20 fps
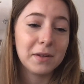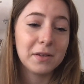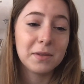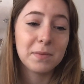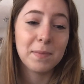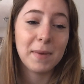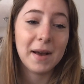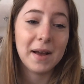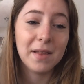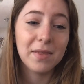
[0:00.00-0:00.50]

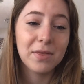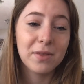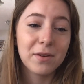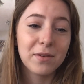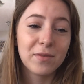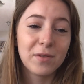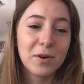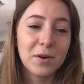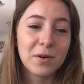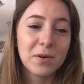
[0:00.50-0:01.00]
span the
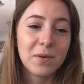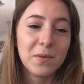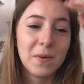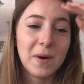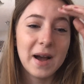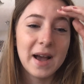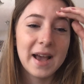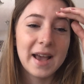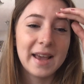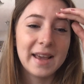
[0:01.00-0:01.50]
wrong
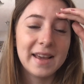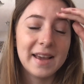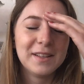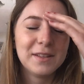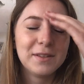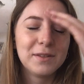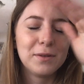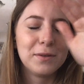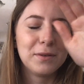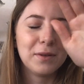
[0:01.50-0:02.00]
way.
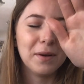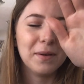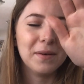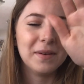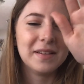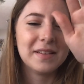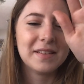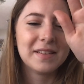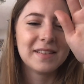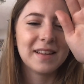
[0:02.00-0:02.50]
You don't
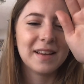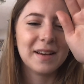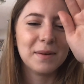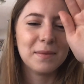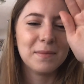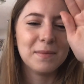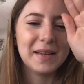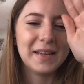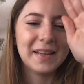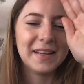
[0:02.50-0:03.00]
need to tell
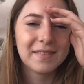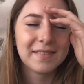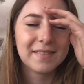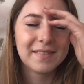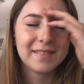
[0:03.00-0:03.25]
me.